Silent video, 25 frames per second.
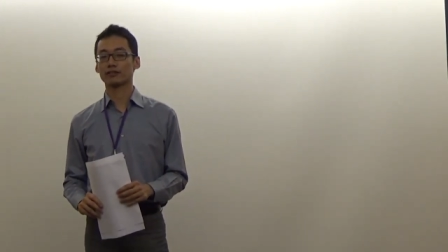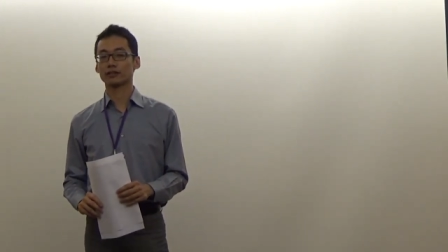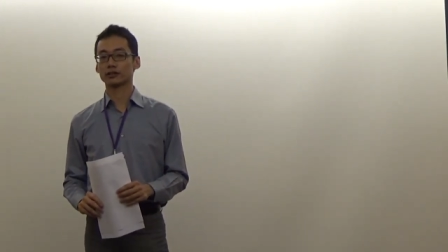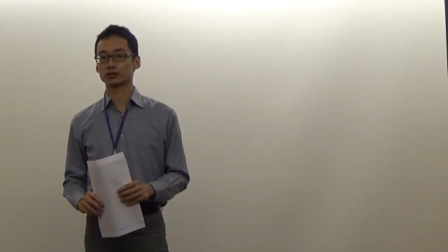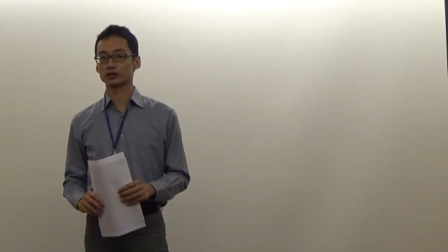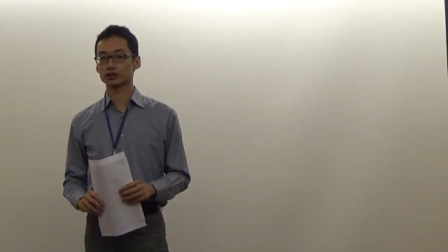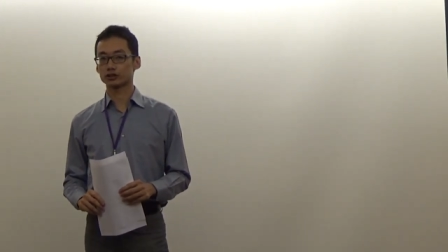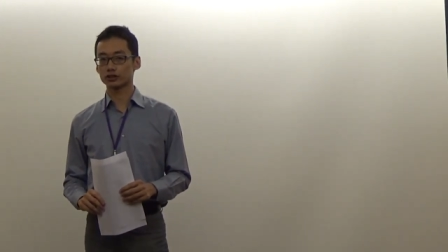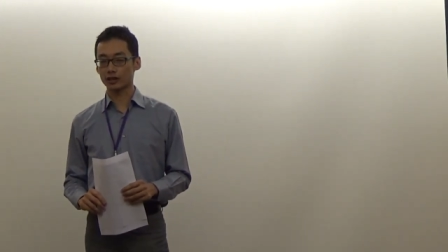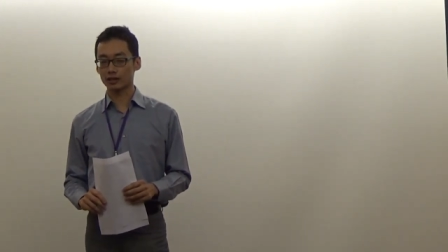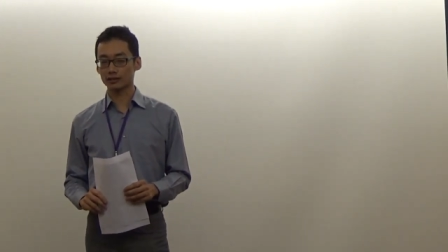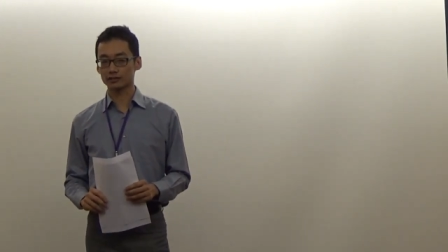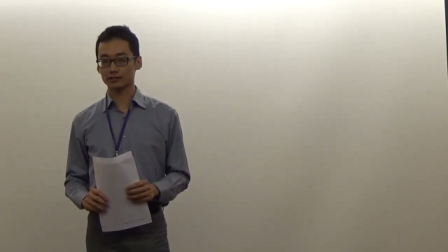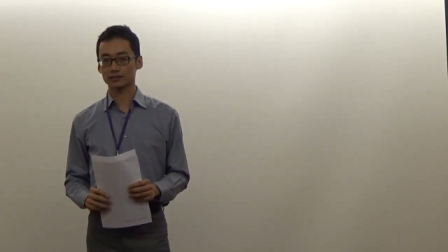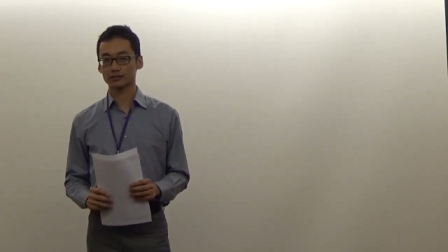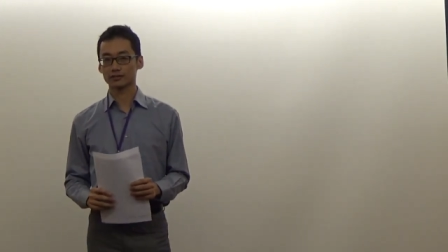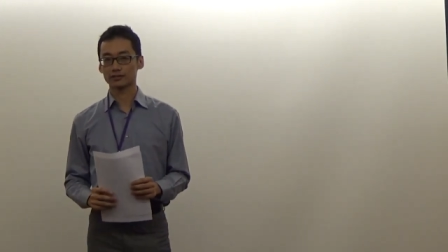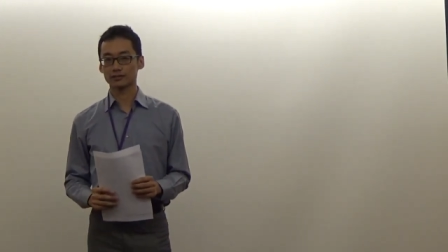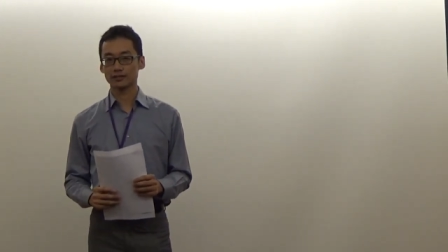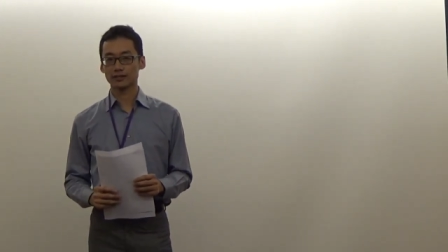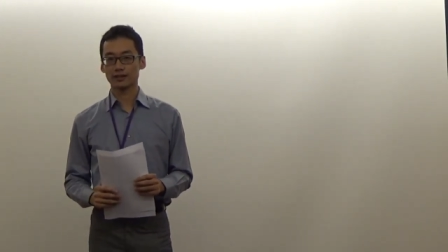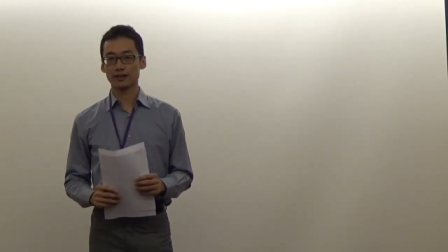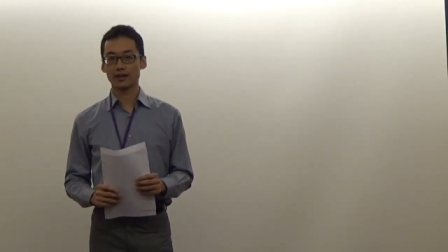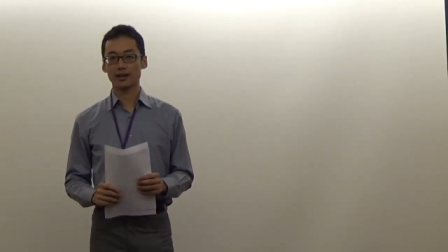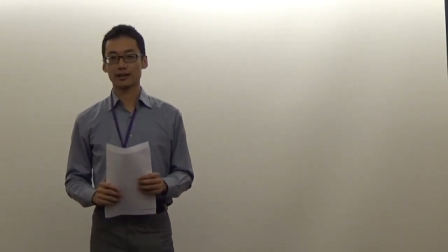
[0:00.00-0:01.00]
a shot
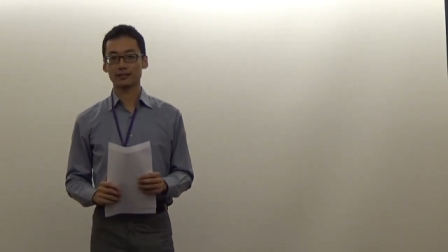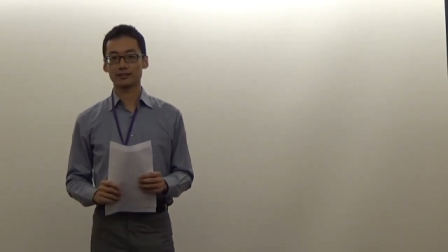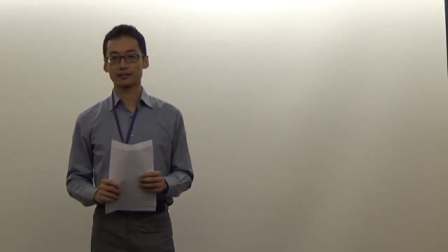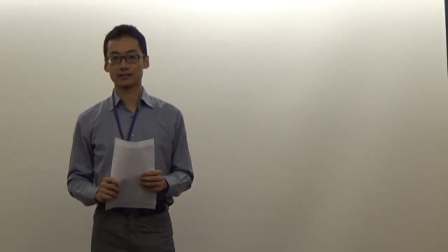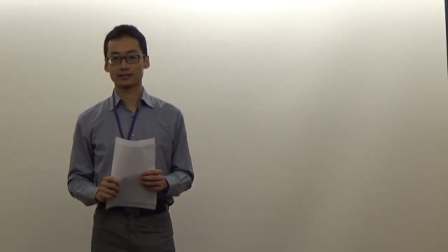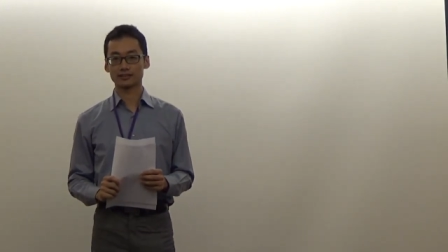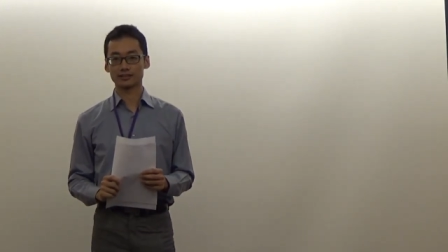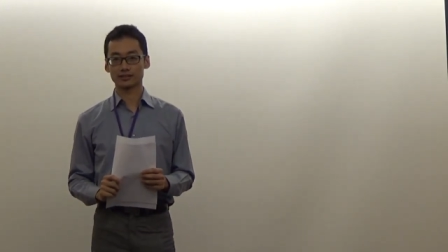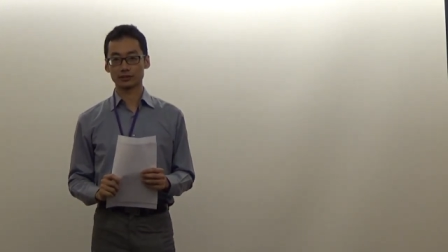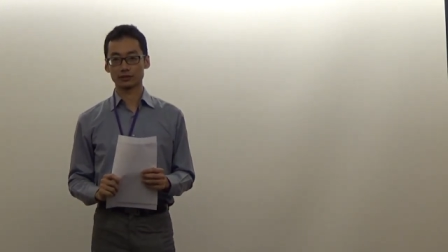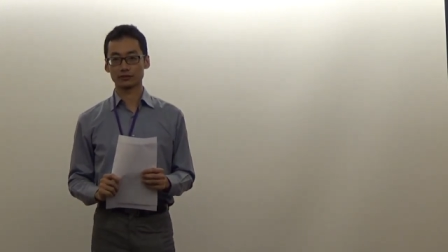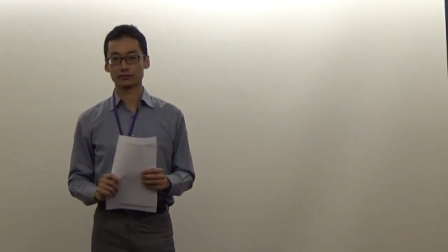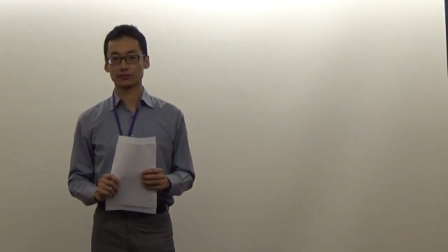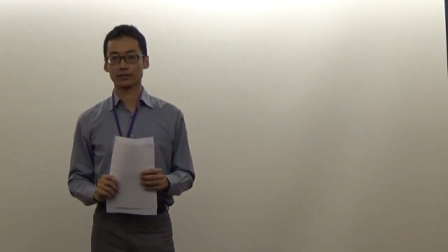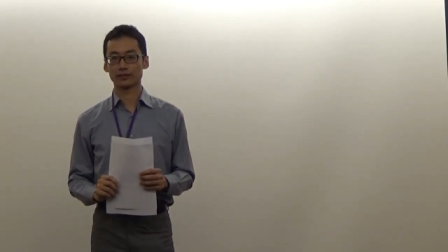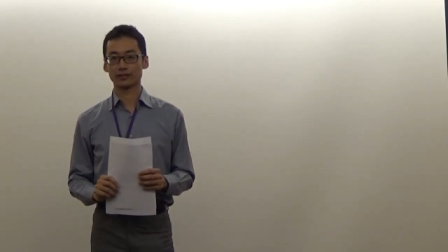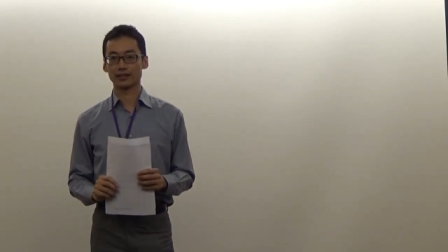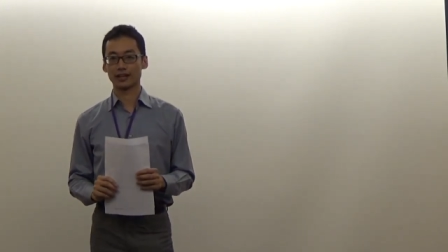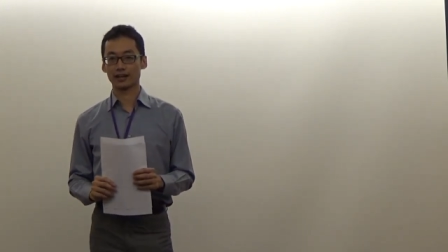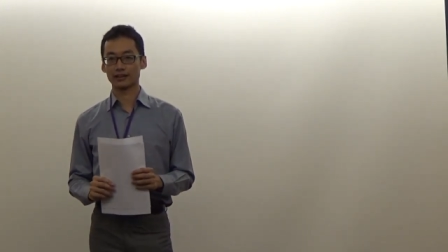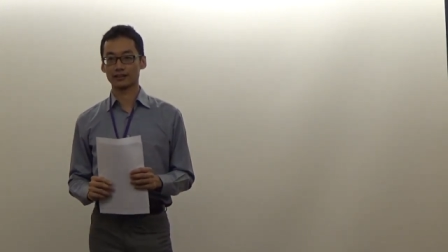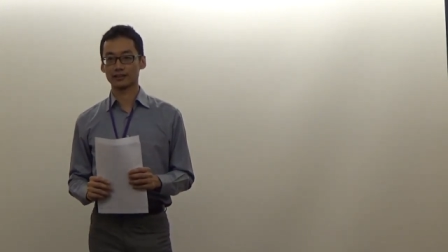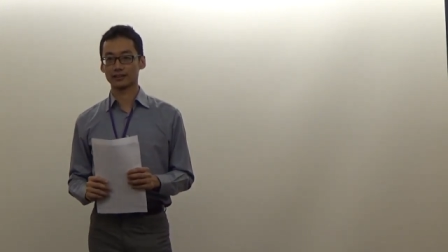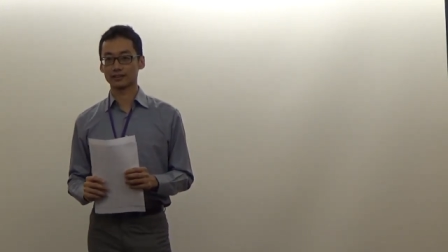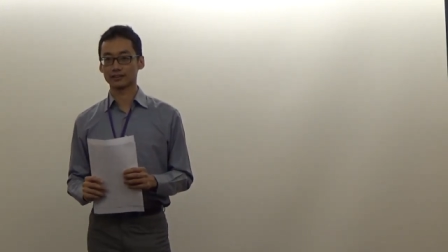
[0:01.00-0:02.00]
at a silver
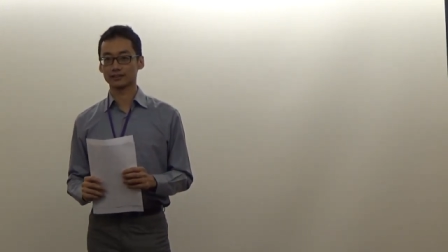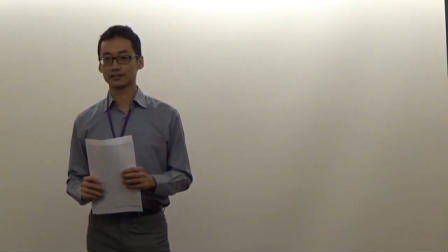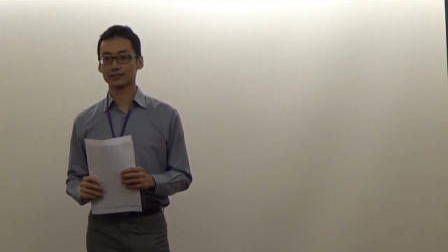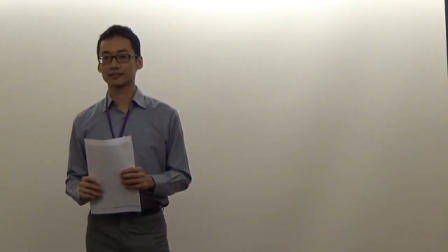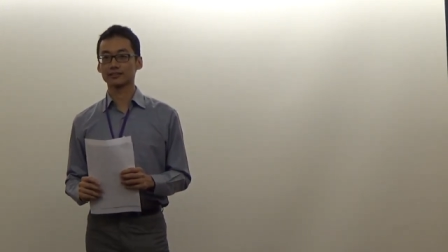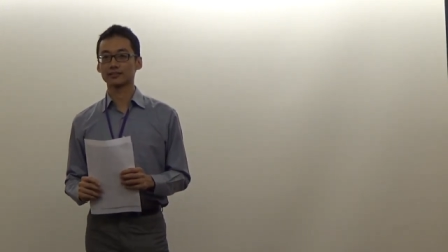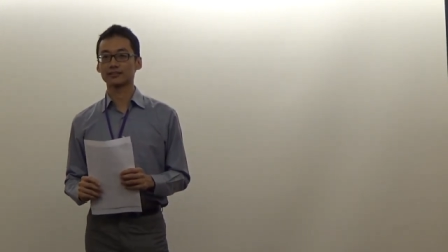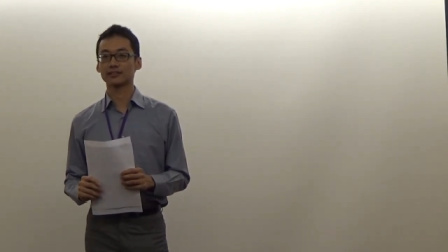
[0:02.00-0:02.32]
lining.